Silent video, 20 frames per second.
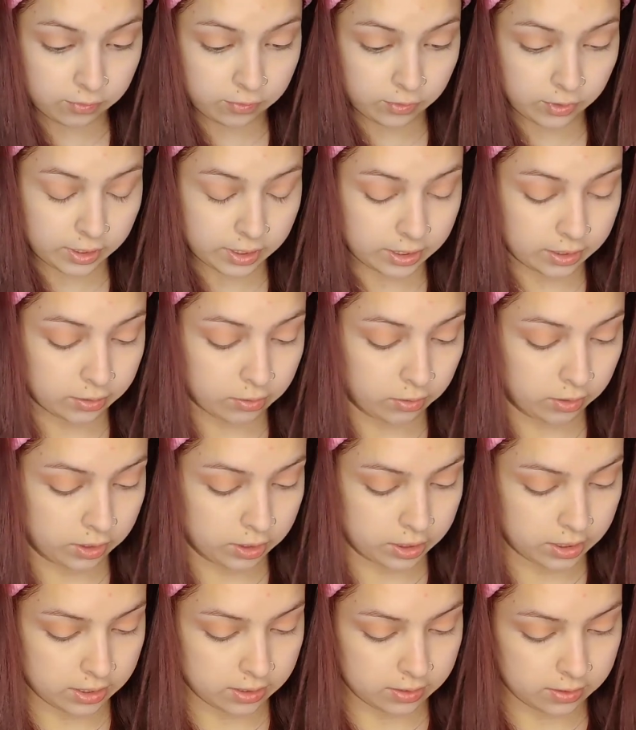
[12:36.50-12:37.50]
freaking
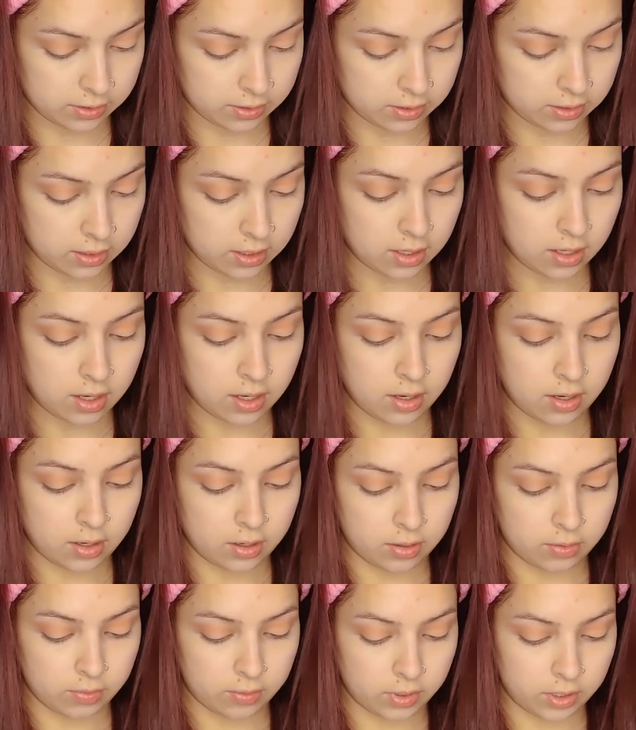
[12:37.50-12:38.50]
gorgeous.
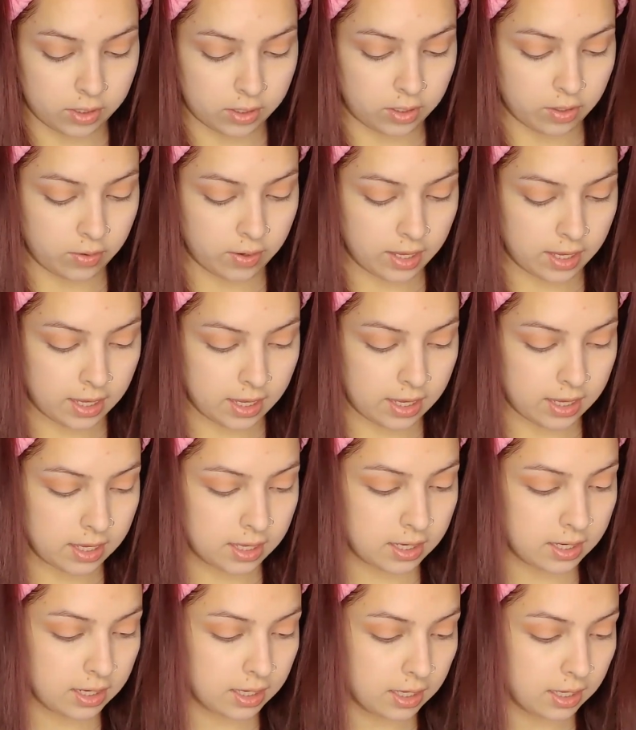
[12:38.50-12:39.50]
We're gonna go ahead